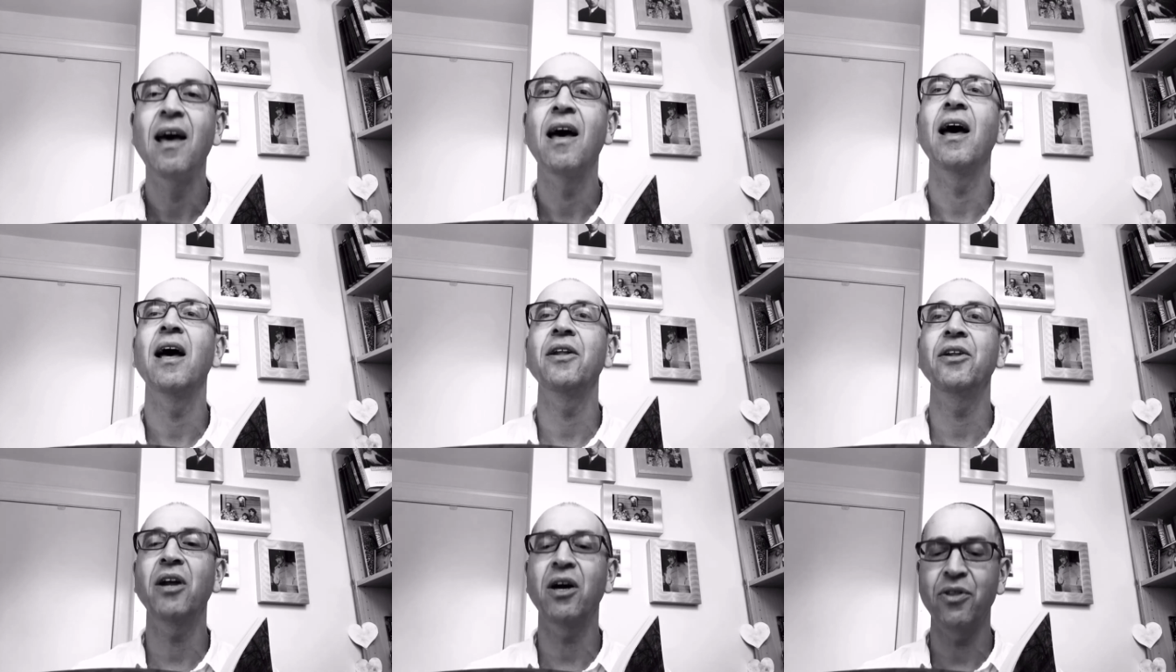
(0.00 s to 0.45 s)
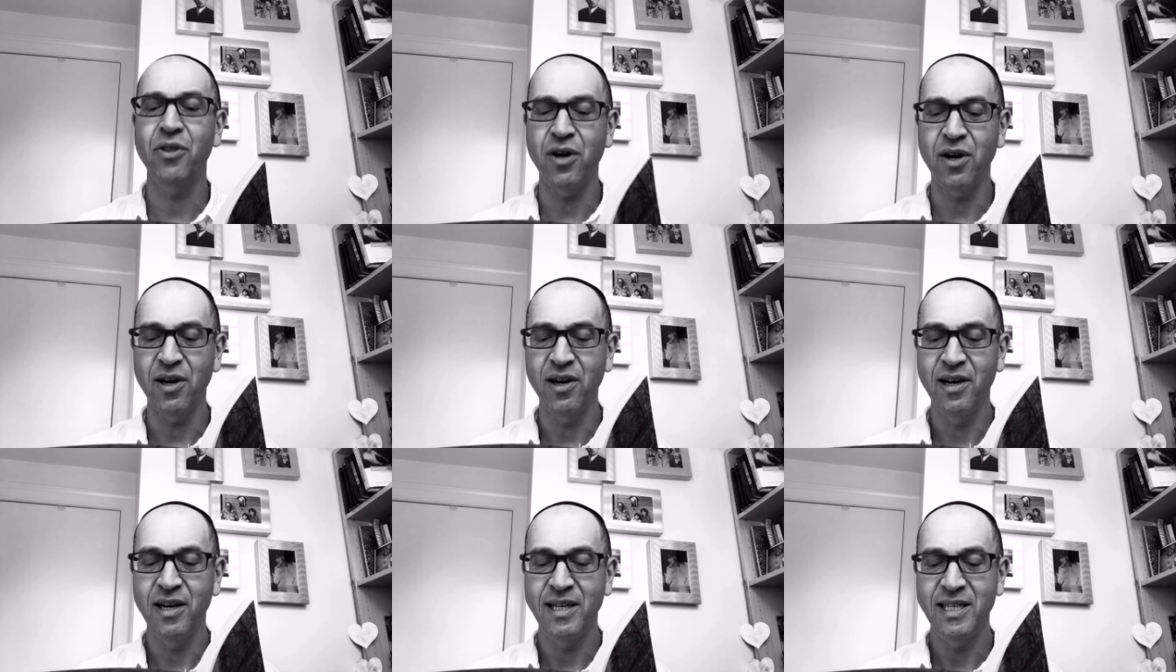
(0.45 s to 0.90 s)

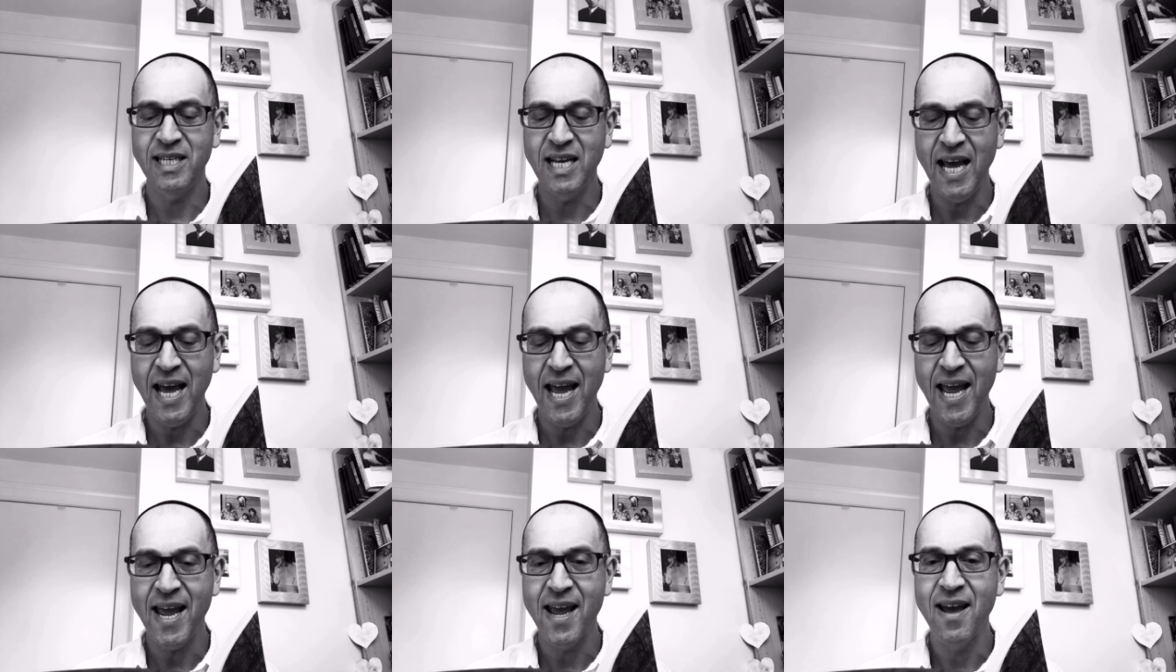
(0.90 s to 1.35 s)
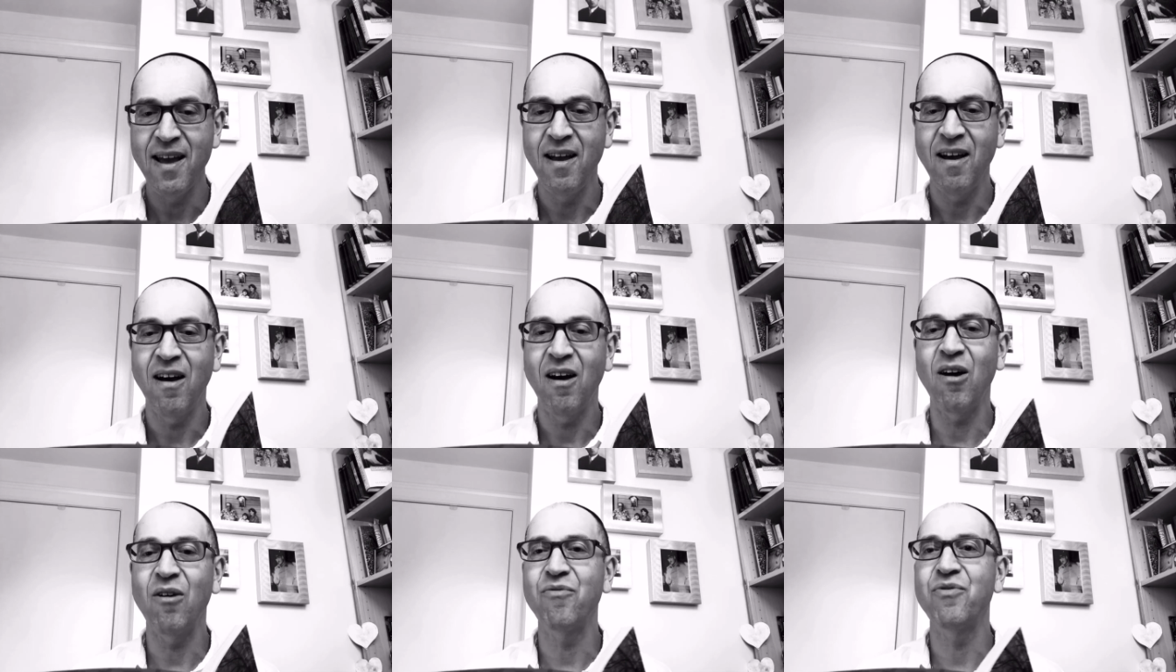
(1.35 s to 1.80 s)
another day
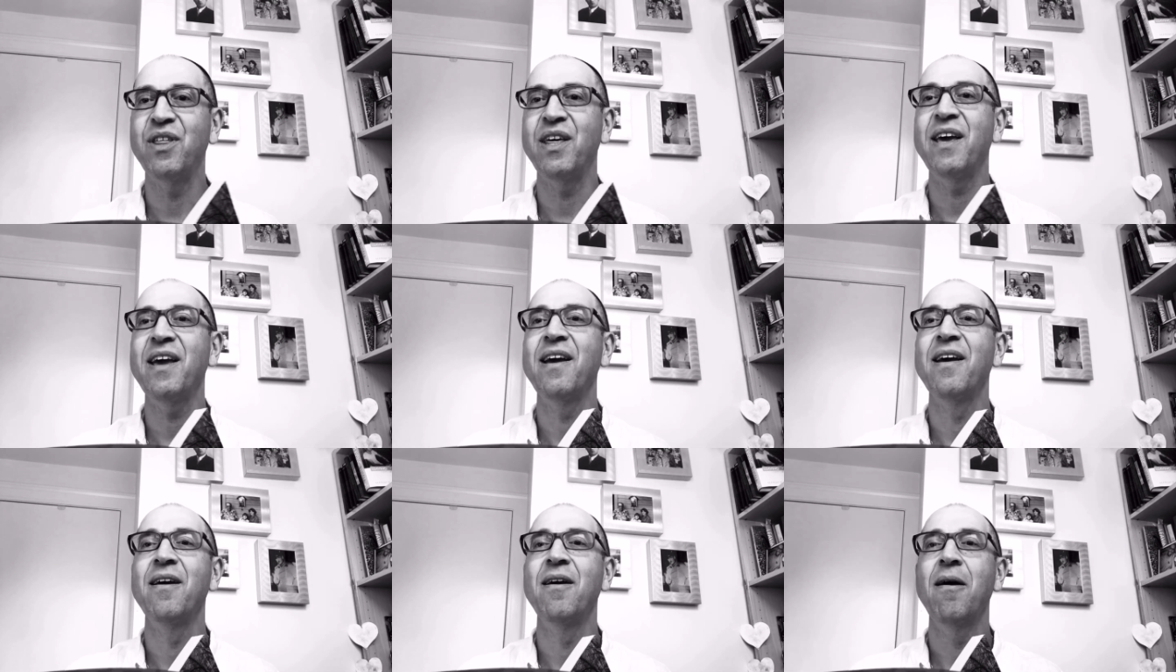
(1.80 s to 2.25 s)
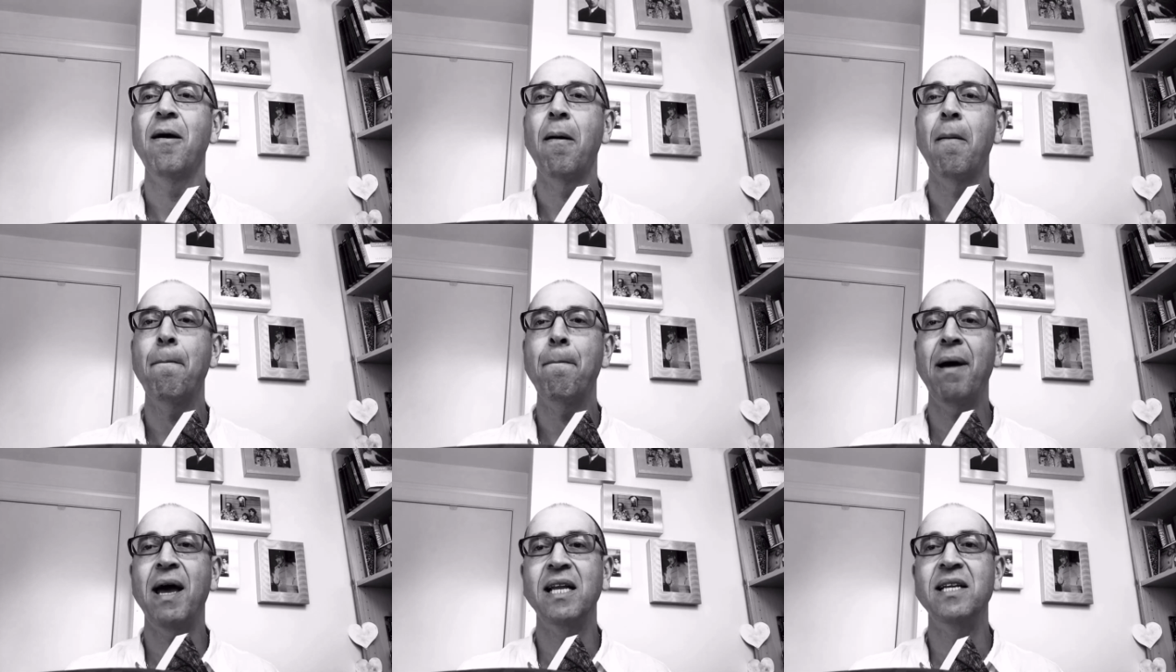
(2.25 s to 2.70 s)
of the
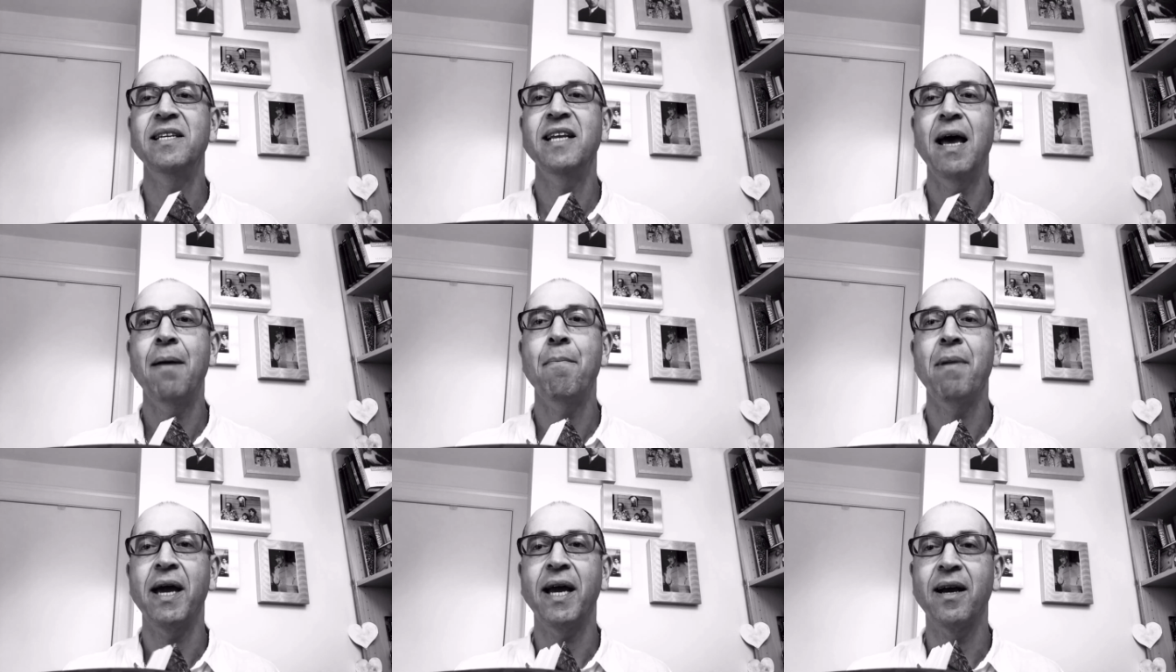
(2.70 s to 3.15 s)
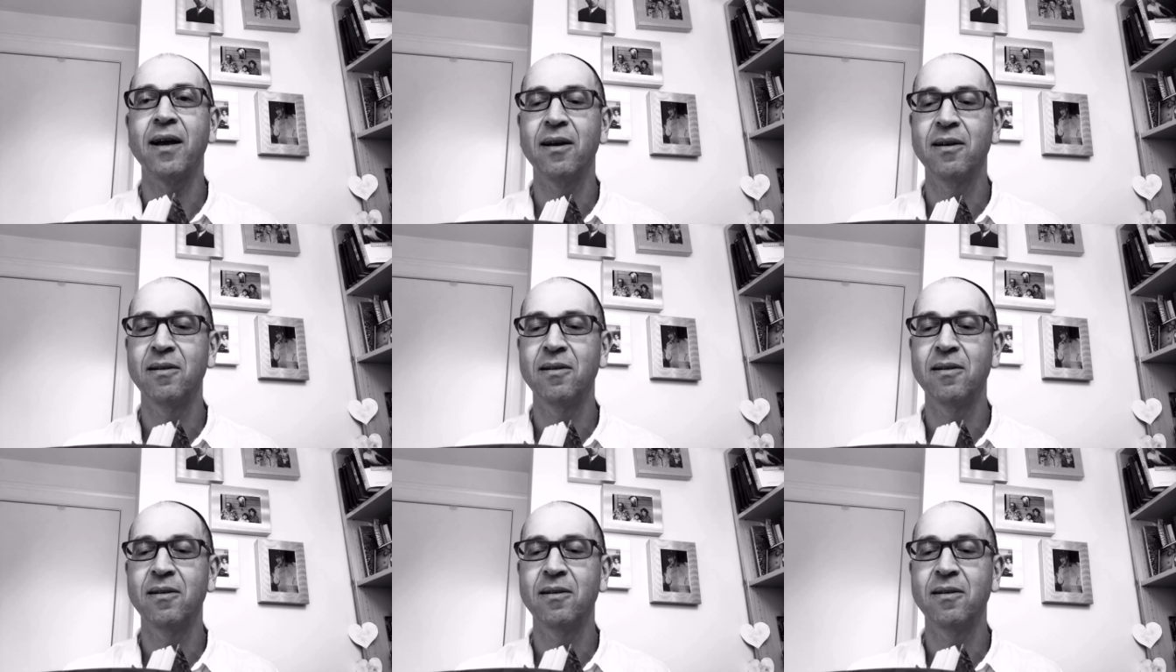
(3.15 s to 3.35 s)
pandemic.